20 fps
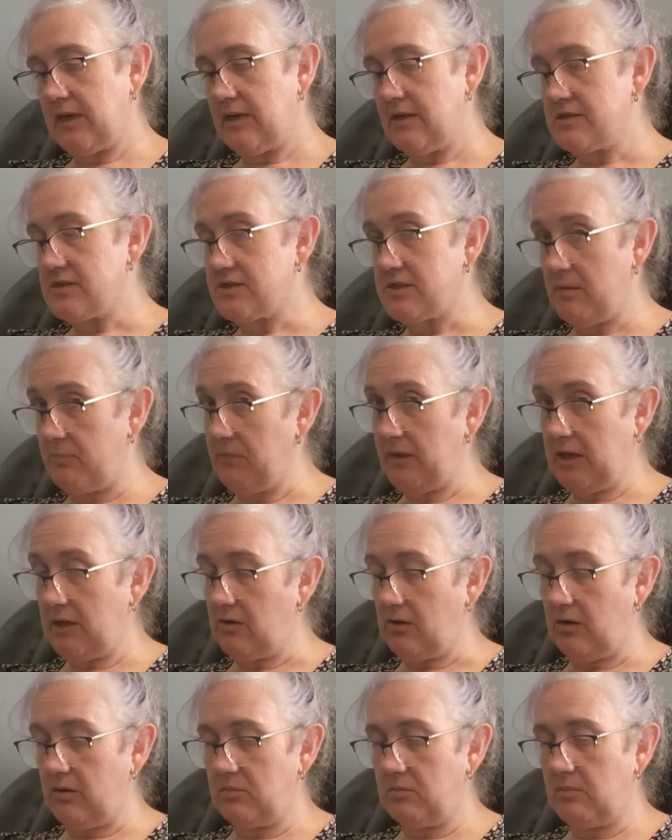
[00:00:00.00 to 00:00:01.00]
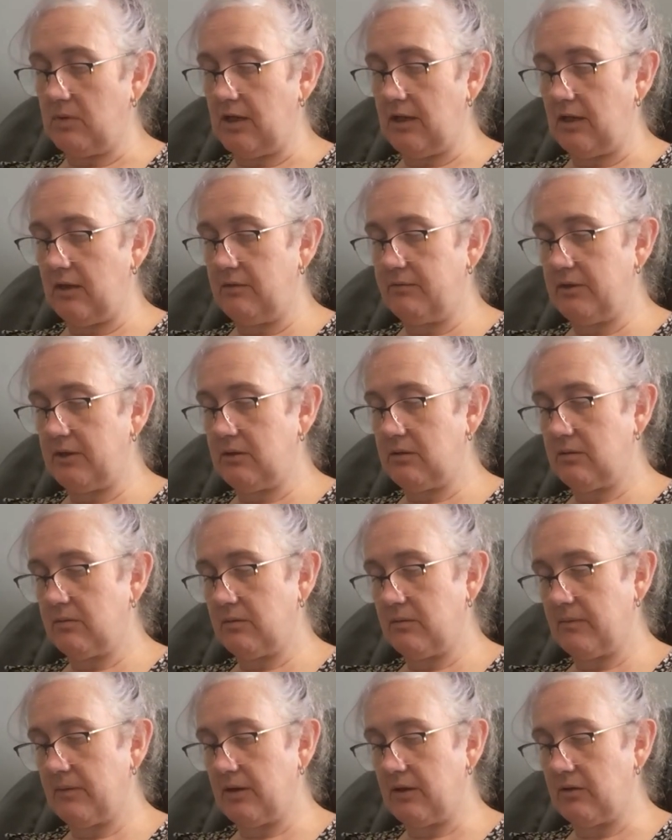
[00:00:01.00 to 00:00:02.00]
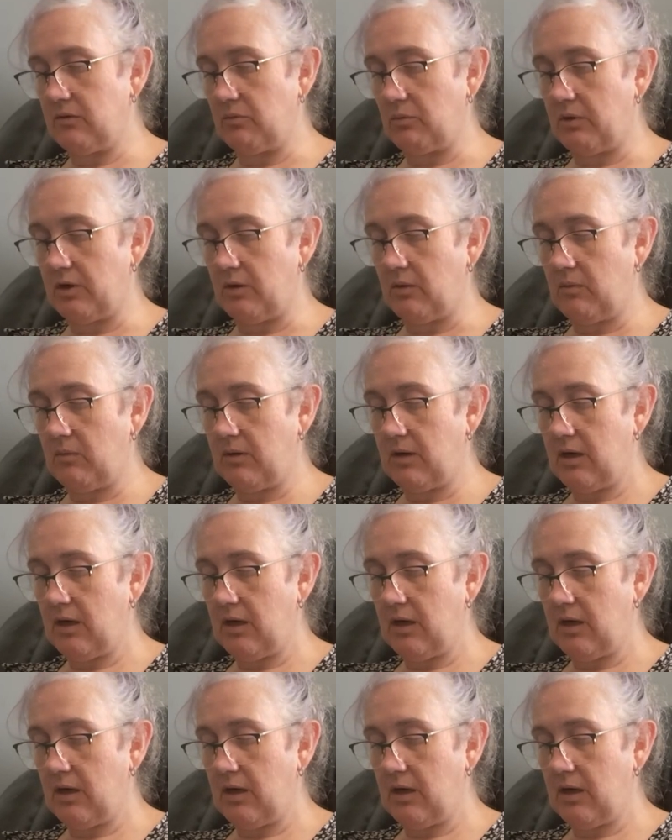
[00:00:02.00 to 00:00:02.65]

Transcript: something on my liver as well,